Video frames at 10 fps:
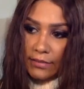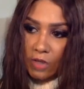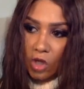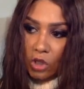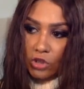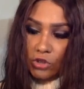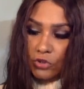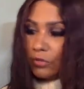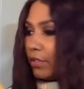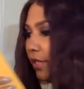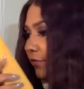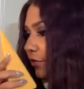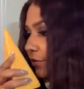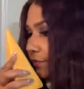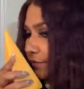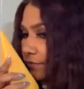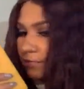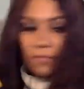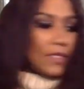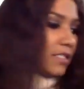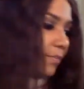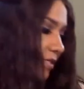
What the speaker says: harsh lavender. That's the